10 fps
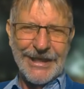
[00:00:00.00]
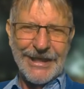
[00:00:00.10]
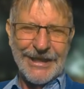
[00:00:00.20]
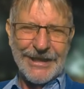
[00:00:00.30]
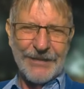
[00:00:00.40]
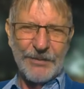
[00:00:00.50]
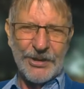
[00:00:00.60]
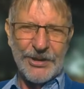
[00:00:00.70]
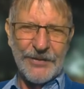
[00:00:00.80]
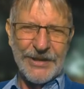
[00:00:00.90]
and
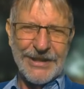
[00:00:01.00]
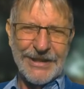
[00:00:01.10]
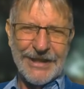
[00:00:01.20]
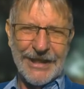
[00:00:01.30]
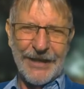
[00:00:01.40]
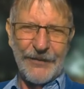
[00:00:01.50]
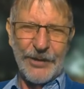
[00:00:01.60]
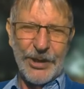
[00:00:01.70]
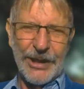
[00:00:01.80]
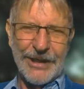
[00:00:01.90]
most of us in South
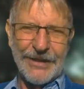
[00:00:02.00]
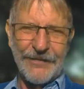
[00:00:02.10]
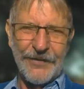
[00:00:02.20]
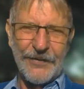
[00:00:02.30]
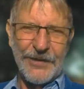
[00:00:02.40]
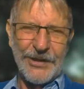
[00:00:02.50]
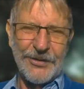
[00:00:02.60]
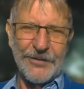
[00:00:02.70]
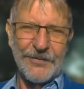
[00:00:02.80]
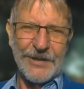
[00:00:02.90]
Africa, on the 15th
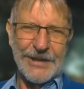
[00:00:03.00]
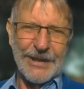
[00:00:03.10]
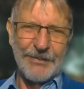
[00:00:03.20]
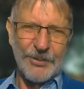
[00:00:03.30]
of December,